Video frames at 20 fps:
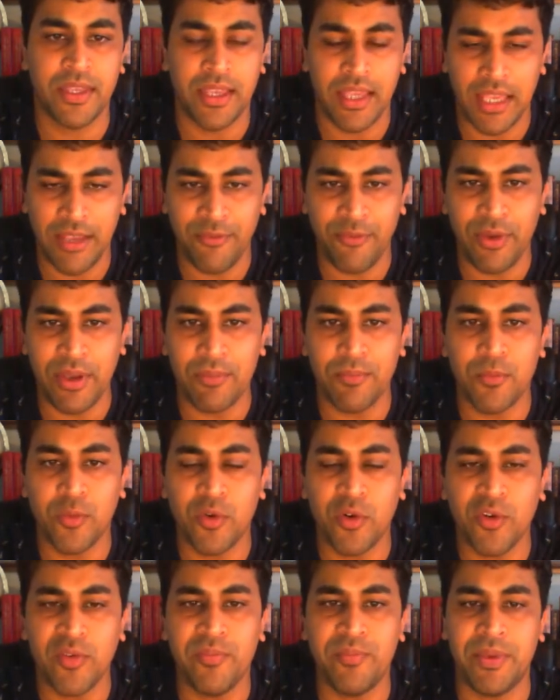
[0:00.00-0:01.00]
if we
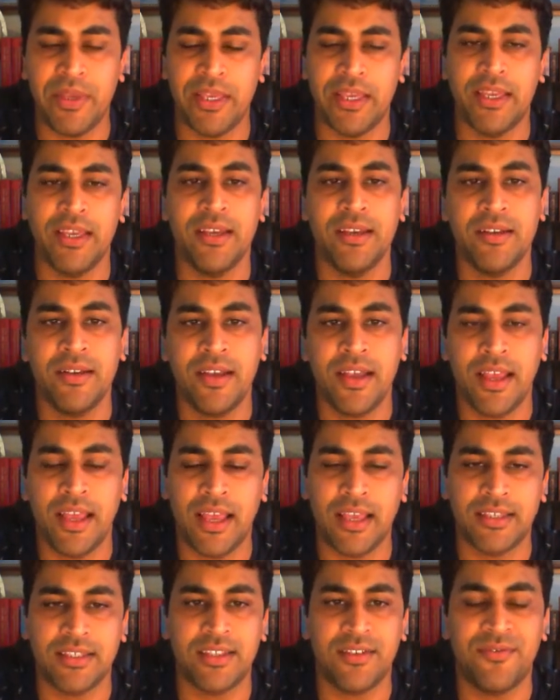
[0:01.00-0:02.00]
move B
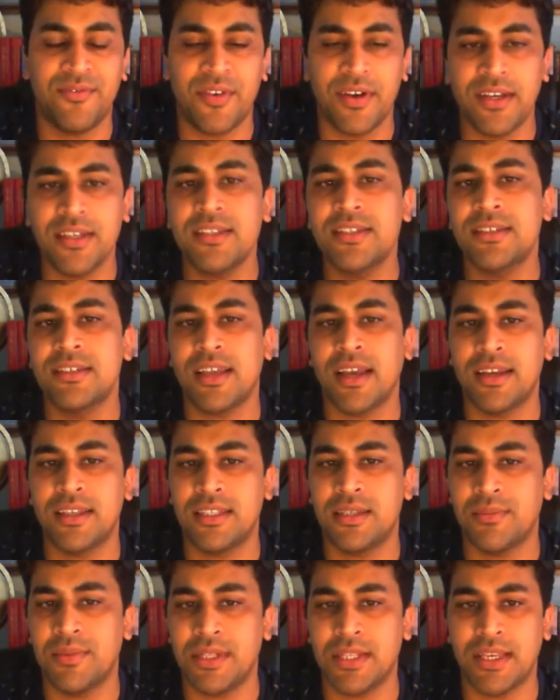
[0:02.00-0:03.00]
as the first
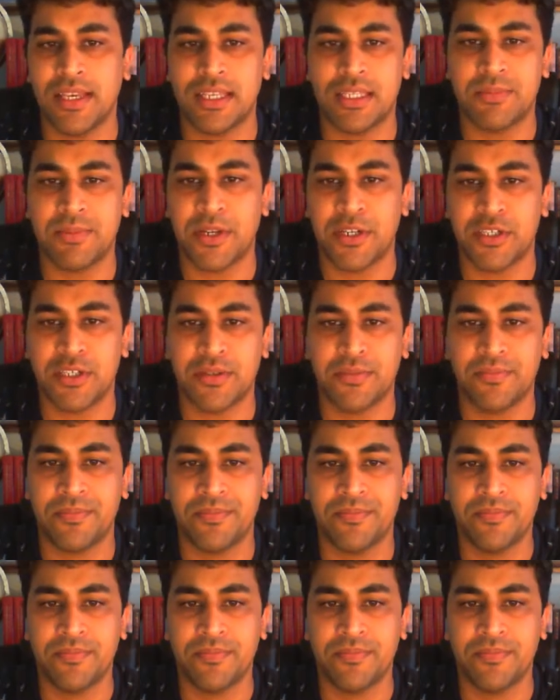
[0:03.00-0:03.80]
item in the expression.